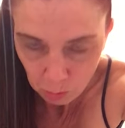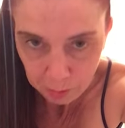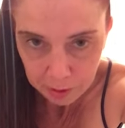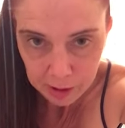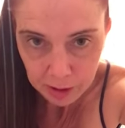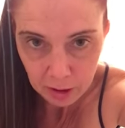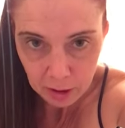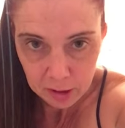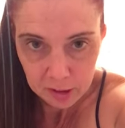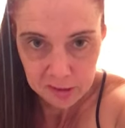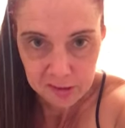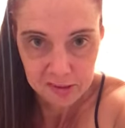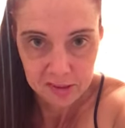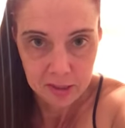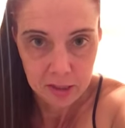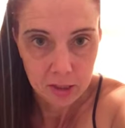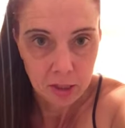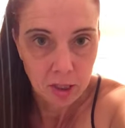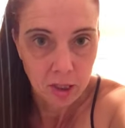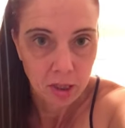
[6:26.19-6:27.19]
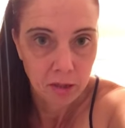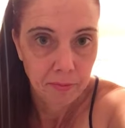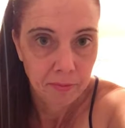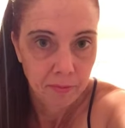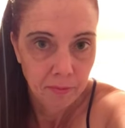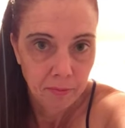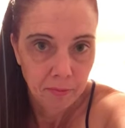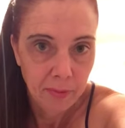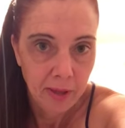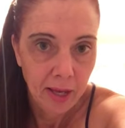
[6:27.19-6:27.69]
When you're a
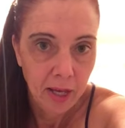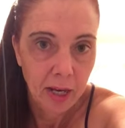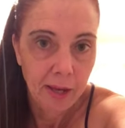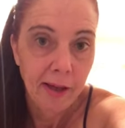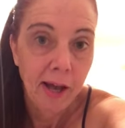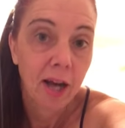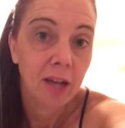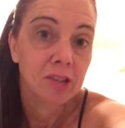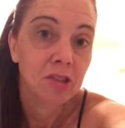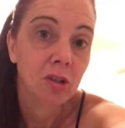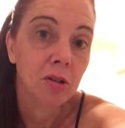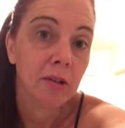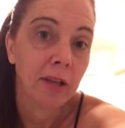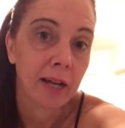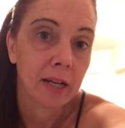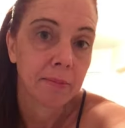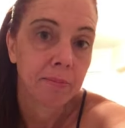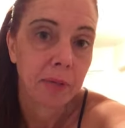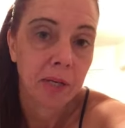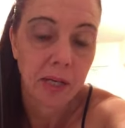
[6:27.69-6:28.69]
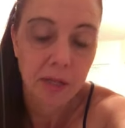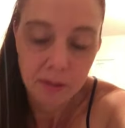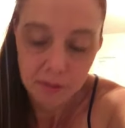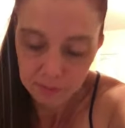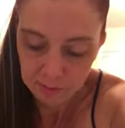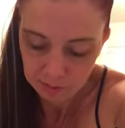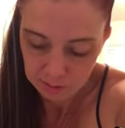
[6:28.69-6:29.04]
single-headed household like me,